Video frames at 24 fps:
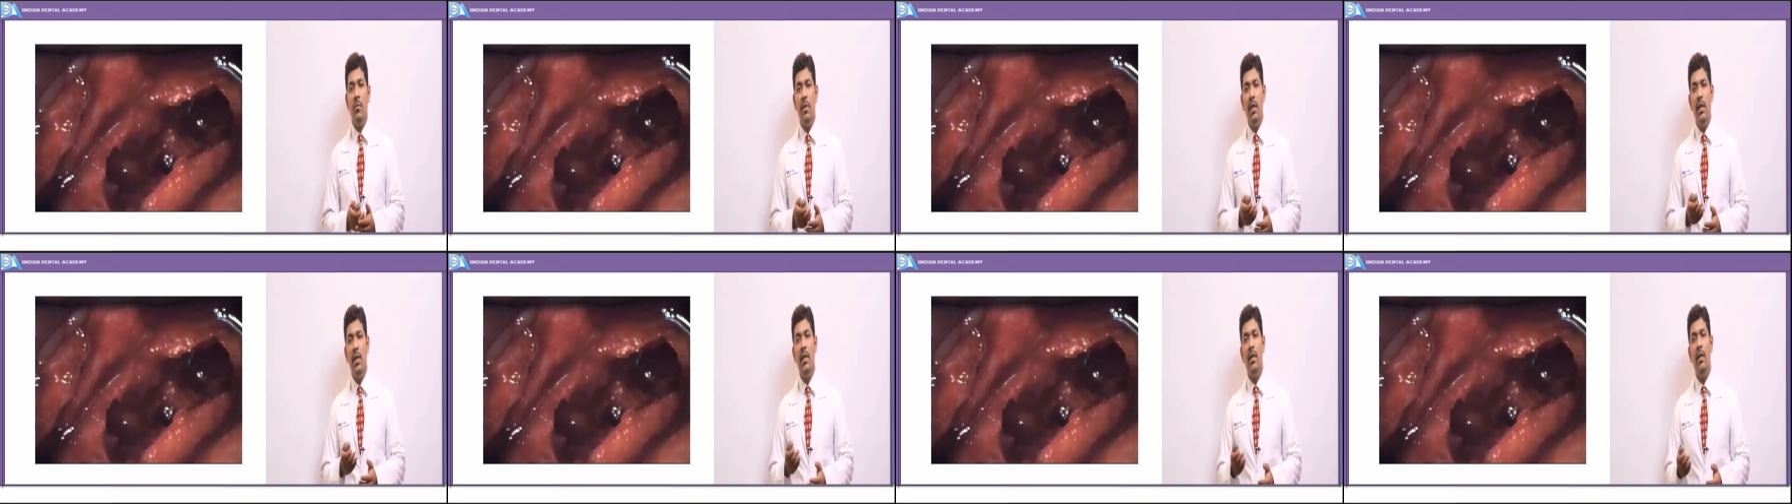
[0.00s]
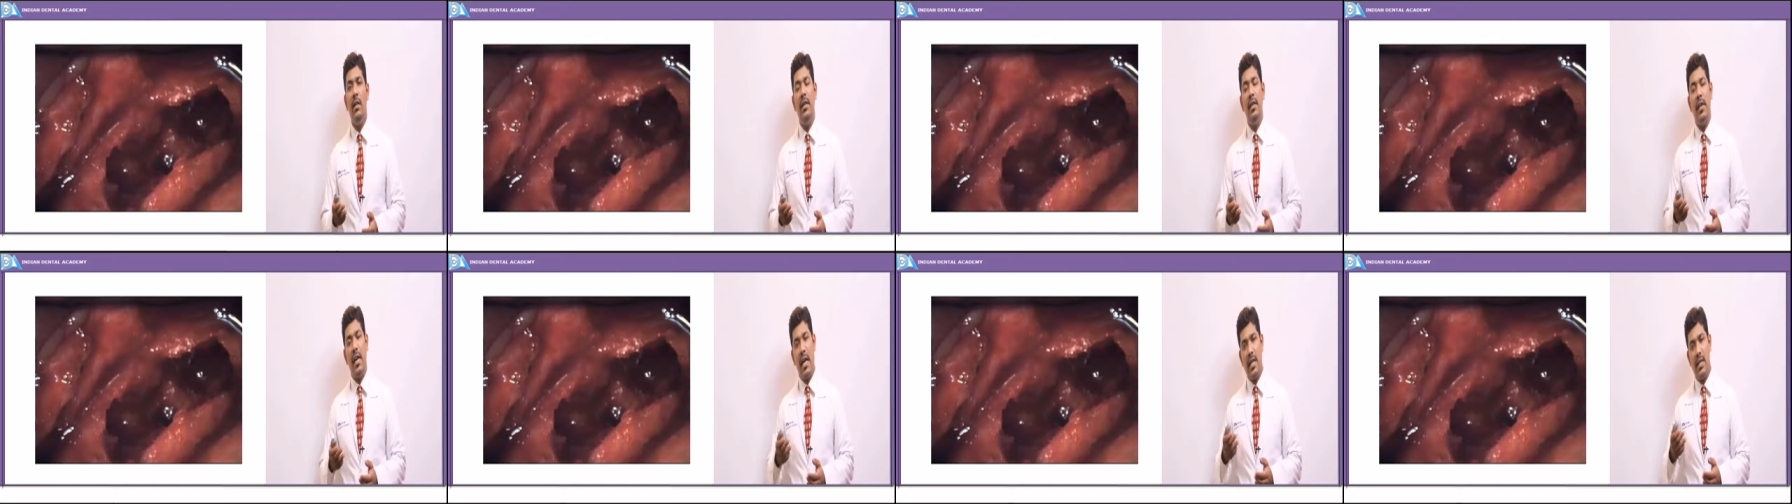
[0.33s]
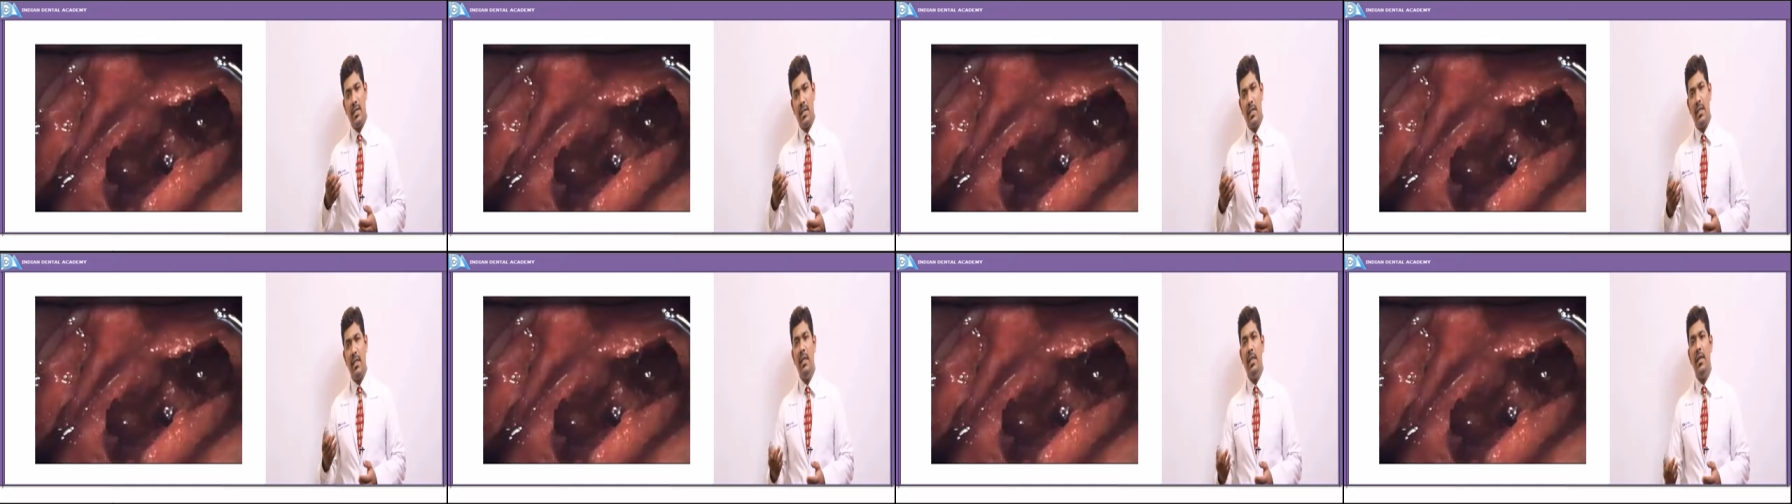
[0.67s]
will
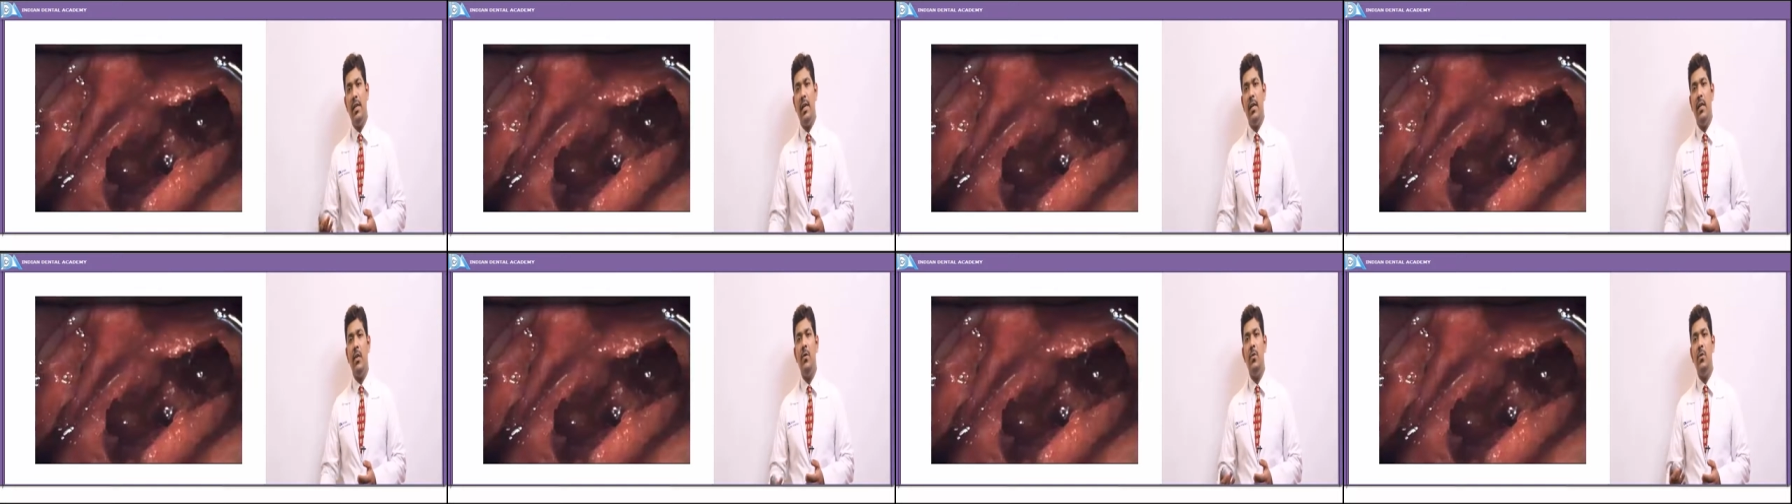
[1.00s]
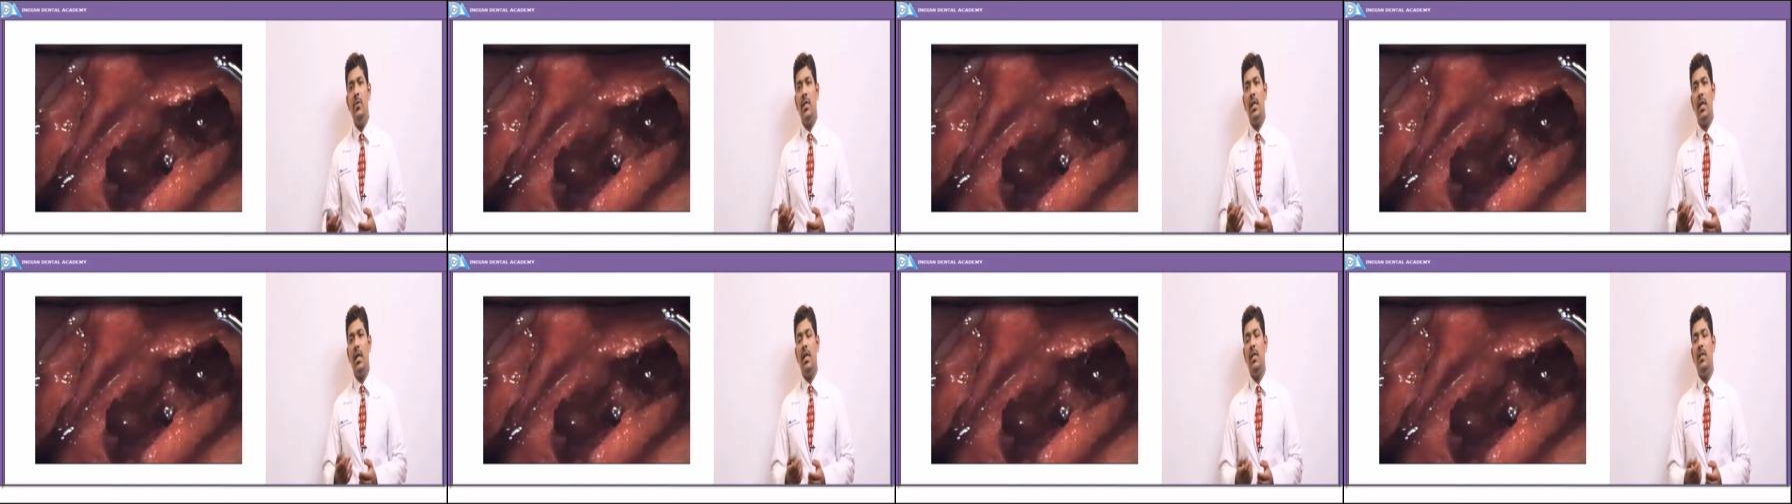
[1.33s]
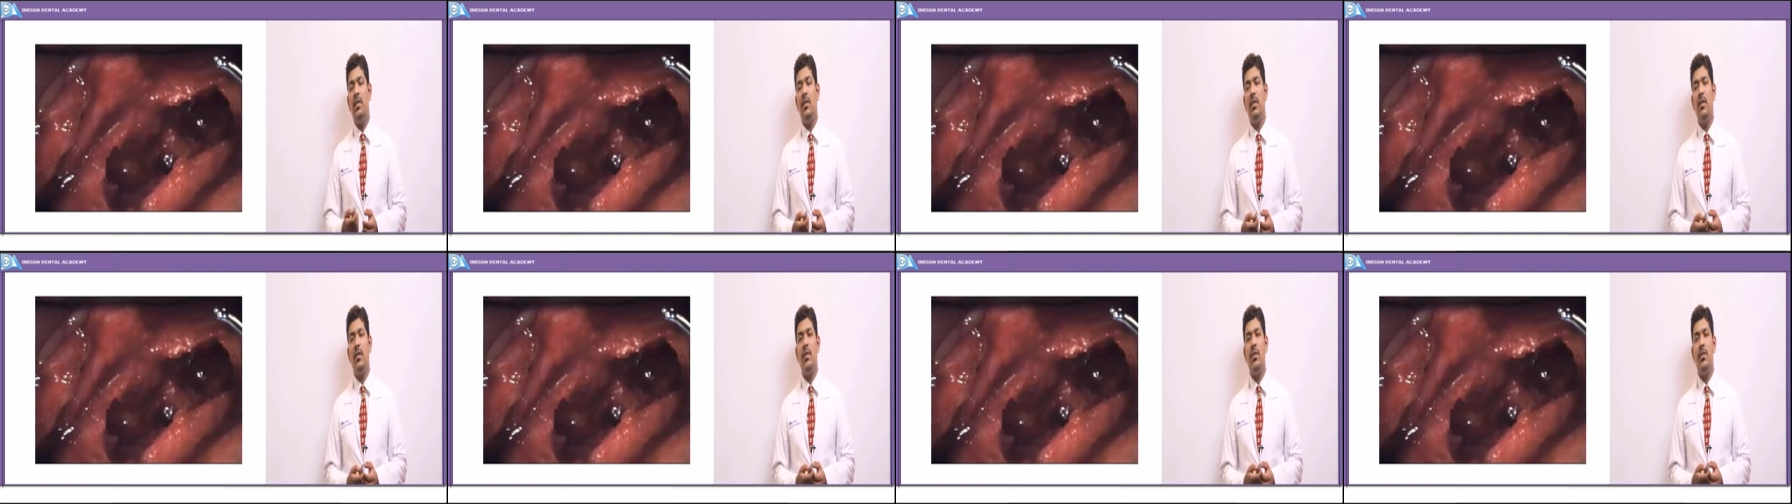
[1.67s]
drastically reduce the
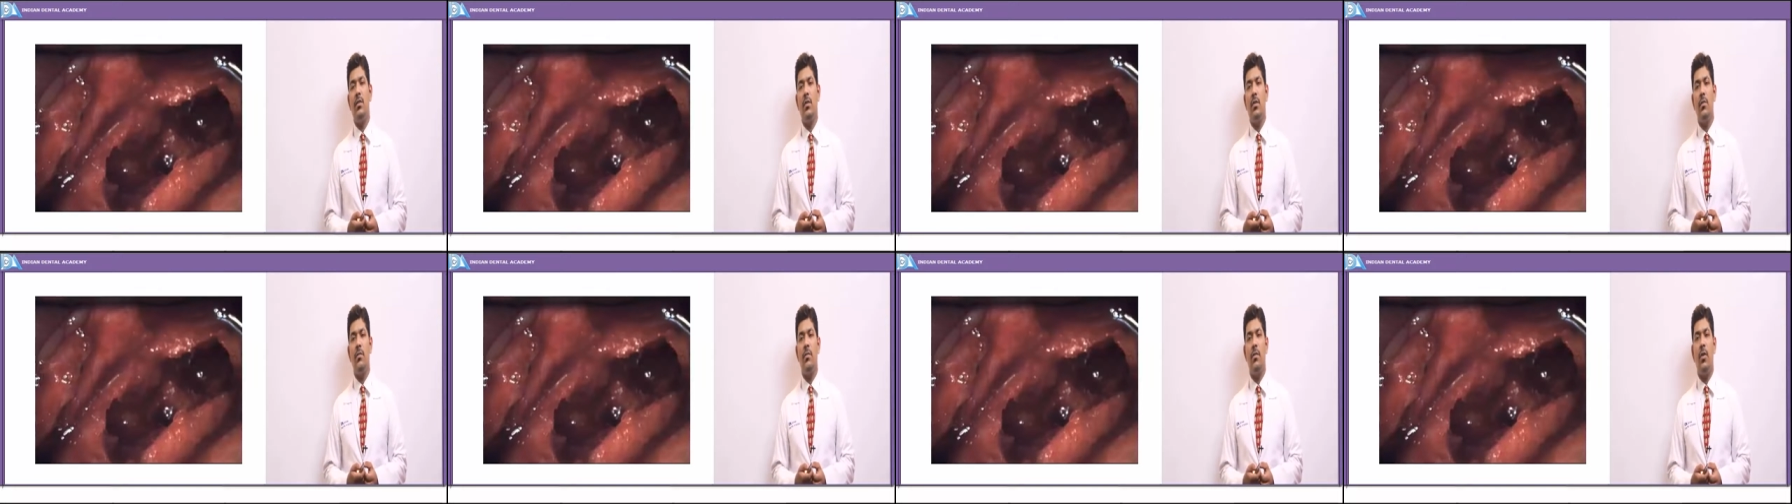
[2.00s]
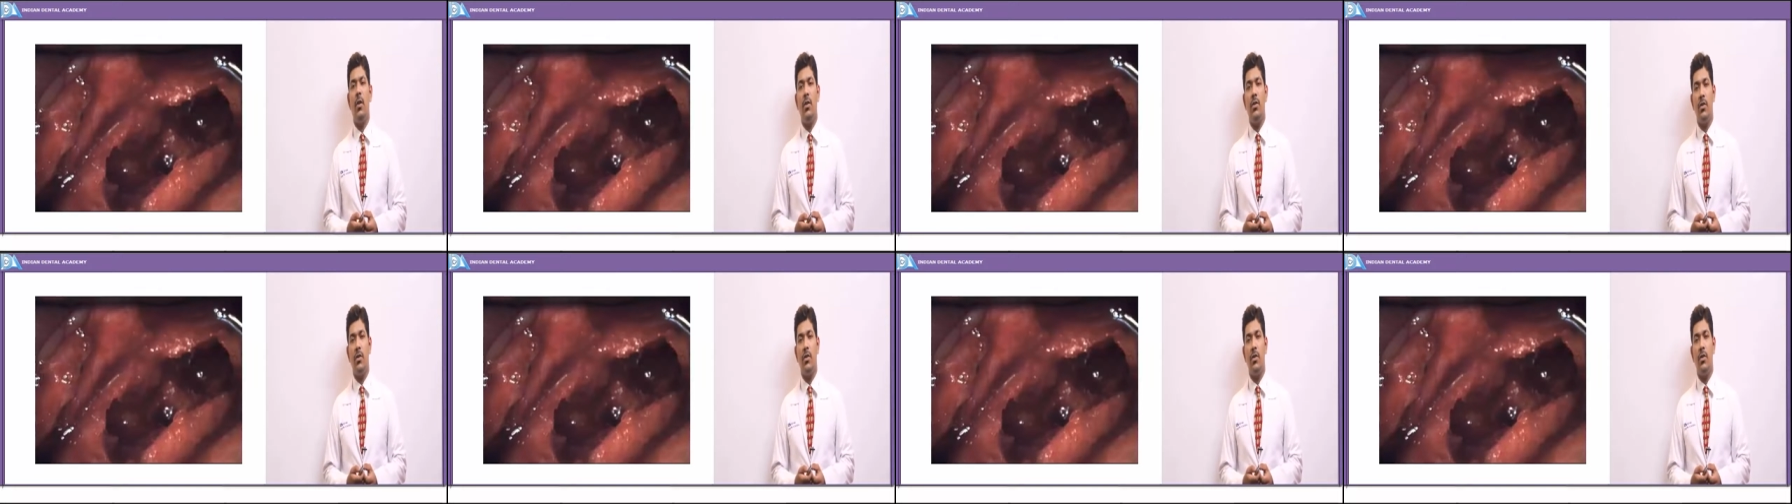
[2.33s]
incidence of